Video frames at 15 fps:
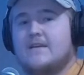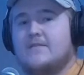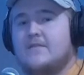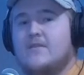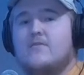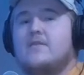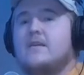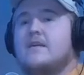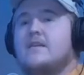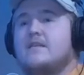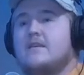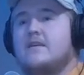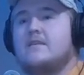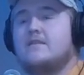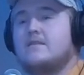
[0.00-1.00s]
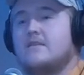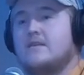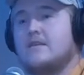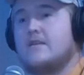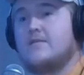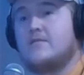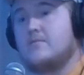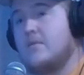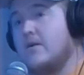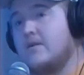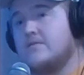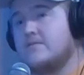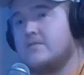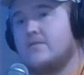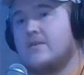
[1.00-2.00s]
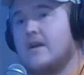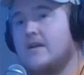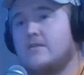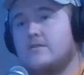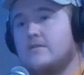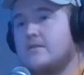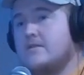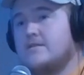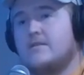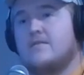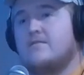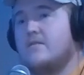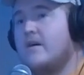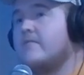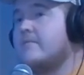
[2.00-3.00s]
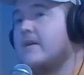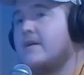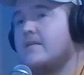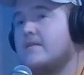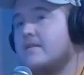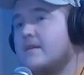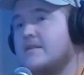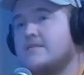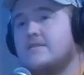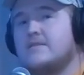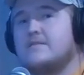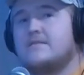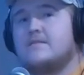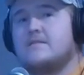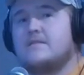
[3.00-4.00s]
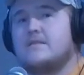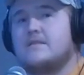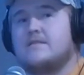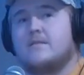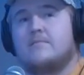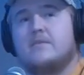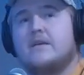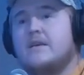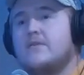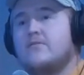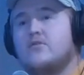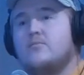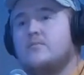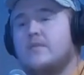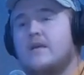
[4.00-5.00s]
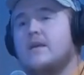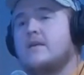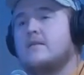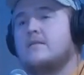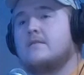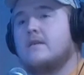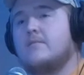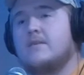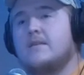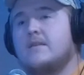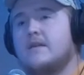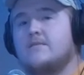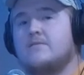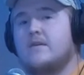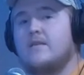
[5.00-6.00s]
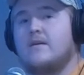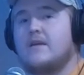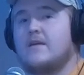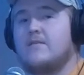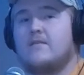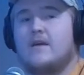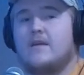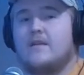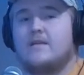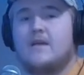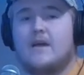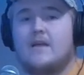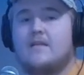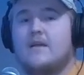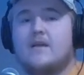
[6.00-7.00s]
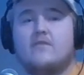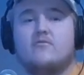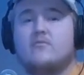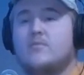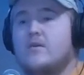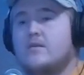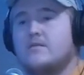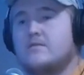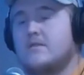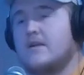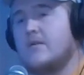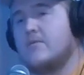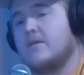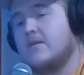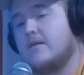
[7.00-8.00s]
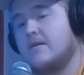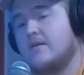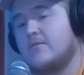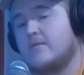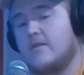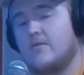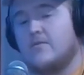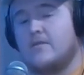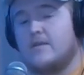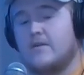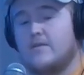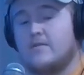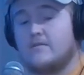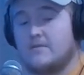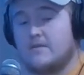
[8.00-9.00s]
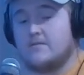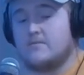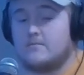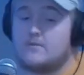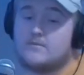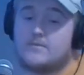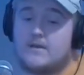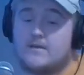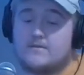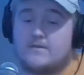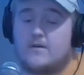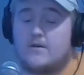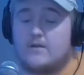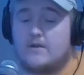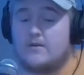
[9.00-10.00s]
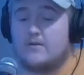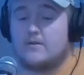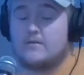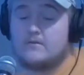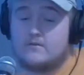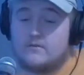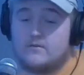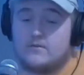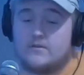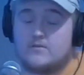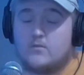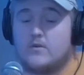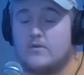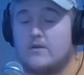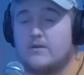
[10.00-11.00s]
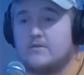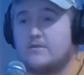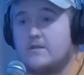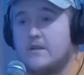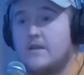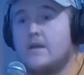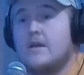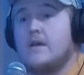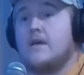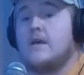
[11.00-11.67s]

if you don't get anything, if your buddies are still catching, it's still fun, man. It's just it's a big group thing. I mean, that's what I like. If I had, had like group hunts, like I went on a hunt with Noah there this this past fall here, and or this winter, I should say.